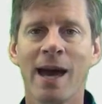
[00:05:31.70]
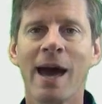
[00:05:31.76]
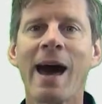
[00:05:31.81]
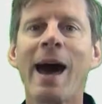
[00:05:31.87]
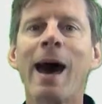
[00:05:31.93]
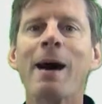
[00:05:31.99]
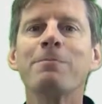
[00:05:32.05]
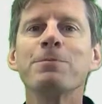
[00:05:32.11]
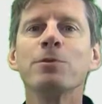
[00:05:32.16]

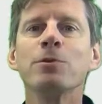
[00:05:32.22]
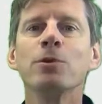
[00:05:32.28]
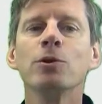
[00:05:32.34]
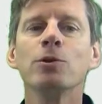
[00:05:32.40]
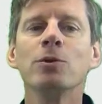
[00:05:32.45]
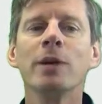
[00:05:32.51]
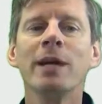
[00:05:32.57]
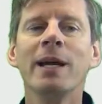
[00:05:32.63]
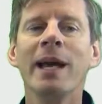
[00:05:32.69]

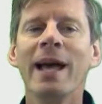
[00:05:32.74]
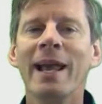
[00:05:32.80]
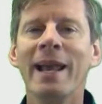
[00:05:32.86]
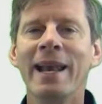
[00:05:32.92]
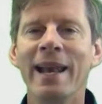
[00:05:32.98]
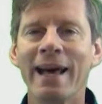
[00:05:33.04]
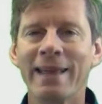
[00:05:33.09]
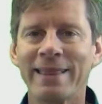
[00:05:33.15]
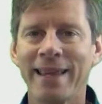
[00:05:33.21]
Absolutely
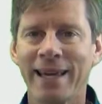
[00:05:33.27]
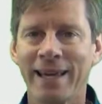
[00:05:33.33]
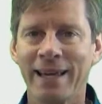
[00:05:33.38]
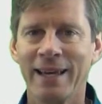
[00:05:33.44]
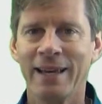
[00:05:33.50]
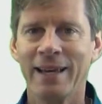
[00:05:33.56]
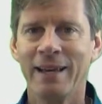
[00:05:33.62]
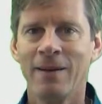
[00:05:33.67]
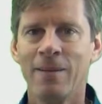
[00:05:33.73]
nothing.
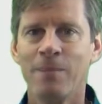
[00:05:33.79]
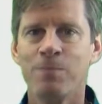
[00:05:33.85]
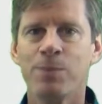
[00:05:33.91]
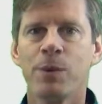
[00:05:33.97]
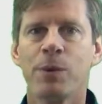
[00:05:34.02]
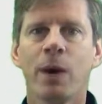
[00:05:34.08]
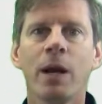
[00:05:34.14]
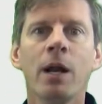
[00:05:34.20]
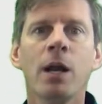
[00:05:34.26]

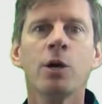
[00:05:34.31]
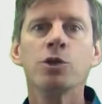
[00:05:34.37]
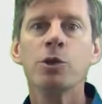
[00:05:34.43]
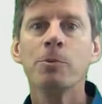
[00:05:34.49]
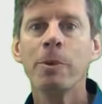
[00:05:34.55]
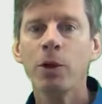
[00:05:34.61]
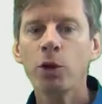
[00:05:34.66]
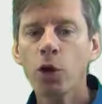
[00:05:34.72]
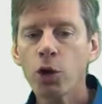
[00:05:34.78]
To
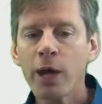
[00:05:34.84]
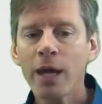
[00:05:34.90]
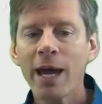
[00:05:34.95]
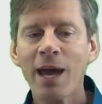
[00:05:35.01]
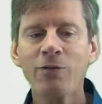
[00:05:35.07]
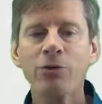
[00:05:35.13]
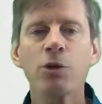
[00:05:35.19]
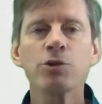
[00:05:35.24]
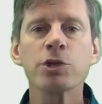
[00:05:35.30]
be looking
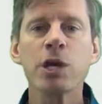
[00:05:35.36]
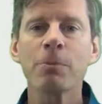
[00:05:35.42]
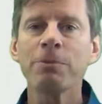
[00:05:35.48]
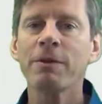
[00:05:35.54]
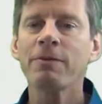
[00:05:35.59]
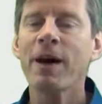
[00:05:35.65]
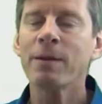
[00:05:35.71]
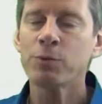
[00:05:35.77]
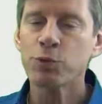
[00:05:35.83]
at those couple
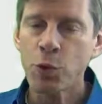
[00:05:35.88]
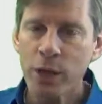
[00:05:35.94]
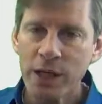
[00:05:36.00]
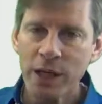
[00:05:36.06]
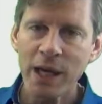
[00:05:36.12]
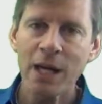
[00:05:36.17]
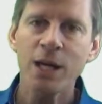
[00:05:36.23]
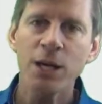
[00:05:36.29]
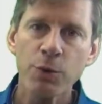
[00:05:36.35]
of items, we
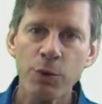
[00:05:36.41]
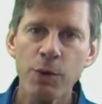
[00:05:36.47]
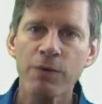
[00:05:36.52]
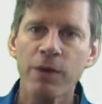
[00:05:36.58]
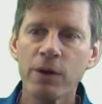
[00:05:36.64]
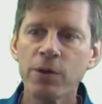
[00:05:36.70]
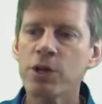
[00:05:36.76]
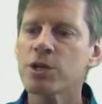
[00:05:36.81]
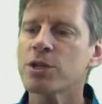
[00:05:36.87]
need to
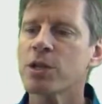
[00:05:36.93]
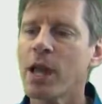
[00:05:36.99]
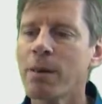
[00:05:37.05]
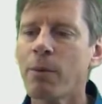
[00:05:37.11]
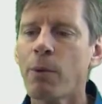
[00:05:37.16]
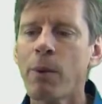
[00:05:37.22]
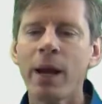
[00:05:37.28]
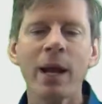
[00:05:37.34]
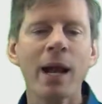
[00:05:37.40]
review this
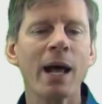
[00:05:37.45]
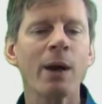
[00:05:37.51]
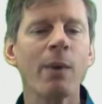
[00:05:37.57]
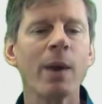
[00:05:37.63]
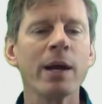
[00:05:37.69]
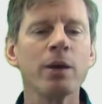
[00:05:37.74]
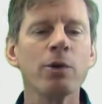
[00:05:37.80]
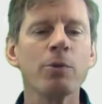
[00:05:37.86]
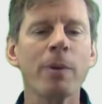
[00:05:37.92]
labor rate on a
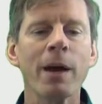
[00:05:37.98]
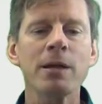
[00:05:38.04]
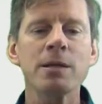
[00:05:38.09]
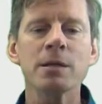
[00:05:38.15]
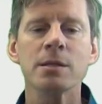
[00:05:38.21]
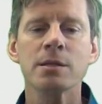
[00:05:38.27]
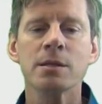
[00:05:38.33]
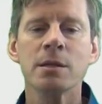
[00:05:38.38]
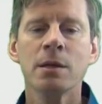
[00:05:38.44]
regular
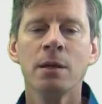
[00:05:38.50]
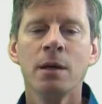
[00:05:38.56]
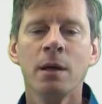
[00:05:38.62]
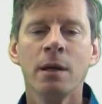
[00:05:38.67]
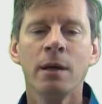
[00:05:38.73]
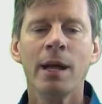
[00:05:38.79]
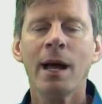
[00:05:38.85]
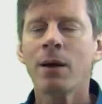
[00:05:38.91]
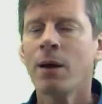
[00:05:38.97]
basis.
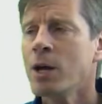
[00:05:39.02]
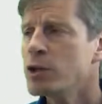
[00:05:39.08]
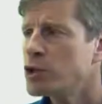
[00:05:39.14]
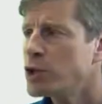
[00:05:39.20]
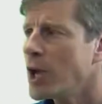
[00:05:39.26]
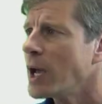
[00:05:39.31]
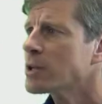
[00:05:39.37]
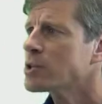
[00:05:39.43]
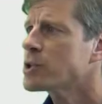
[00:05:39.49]
Now,
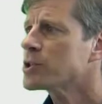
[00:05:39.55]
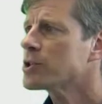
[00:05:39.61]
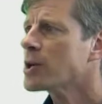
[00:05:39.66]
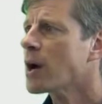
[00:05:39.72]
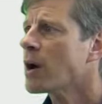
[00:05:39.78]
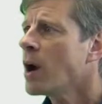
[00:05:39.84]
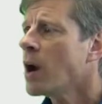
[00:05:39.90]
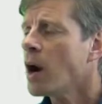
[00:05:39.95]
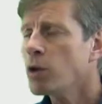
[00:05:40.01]
chances
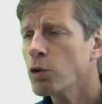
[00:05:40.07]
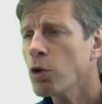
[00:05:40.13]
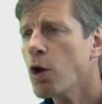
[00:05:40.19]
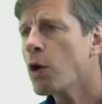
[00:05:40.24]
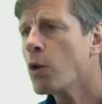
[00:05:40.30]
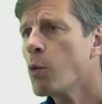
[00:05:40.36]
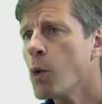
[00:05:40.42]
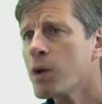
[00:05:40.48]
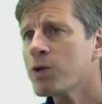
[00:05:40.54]
are,
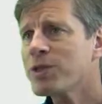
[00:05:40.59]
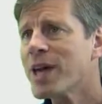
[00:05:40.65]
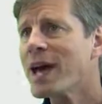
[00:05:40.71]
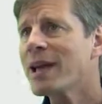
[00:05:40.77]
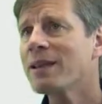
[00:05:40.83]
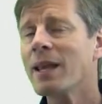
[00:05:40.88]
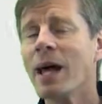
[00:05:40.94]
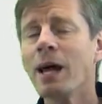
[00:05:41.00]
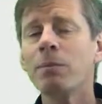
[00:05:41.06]
along with
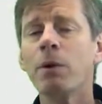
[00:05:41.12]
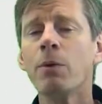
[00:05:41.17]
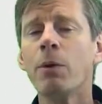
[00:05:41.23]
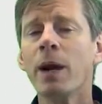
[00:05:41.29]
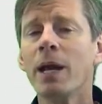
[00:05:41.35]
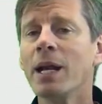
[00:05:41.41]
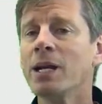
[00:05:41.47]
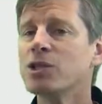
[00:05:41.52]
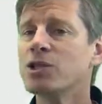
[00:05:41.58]
that labor
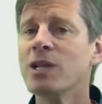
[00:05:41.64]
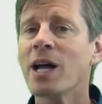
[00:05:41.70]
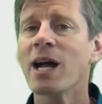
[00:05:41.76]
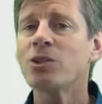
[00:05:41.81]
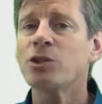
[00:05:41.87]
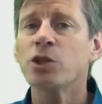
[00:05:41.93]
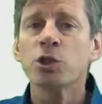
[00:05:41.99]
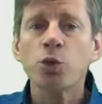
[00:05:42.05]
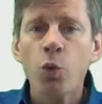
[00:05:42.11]
rate, it's
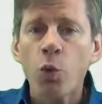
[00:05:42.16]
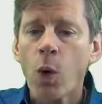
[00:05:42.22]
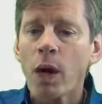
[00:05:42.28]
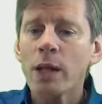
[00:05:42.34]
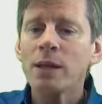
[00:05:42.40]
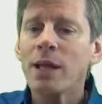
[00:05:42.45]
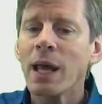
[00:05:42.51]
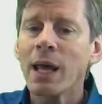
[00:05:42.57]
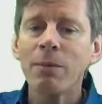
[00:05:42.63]
not just
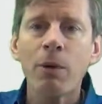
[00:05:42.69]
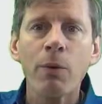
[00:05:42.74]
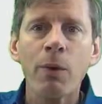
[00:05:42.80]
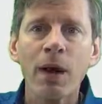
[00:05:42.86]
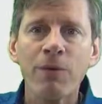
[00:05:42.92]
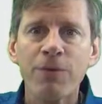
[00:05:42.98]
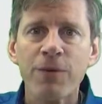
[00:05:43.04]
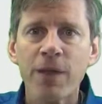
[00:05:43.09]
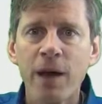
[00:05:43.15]
one labor
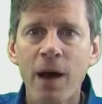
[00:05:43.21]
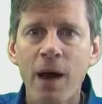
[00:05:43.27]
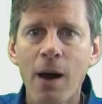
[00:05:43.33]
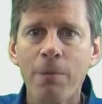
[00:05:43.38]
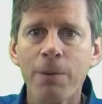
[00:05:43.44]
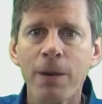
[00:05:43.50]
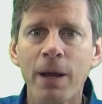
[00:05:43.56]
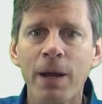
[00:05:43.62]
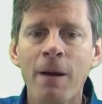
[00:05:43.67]
rate for the
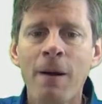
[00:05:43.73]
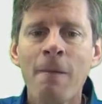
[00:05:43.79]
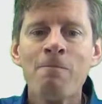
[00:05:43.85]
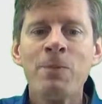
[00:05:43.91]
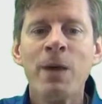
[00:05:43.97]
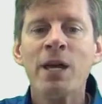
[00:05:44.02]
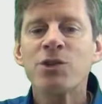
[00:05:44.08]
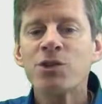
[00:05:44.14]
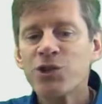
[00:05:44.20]
company.
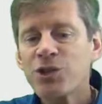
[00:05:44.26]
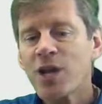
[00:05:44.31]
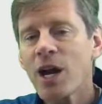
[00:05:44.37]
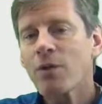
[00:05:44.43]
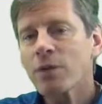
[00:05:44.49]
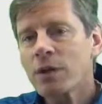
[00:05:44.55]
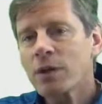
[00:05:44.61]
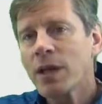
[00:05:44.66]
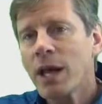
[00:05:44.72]
It's
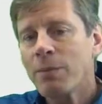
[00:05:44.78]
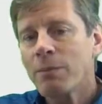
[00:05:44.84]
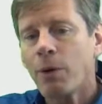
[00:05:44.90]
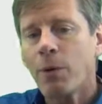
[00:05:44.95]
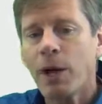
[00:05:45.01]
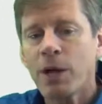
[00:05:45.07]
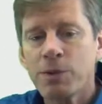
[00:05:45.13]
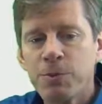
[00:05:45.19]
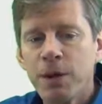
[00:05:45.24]
several labor
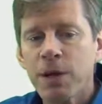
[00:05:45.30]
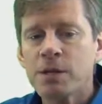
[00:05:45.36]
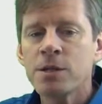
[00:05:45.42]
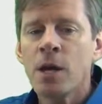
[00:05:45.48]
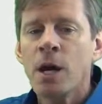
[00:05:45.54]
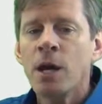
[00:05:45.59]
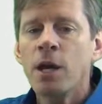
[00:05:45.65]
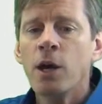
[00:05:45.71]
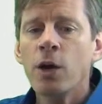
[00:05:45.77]
rates because
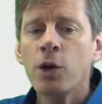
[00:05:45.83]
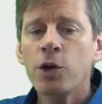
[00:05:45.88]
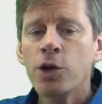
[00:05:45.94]
you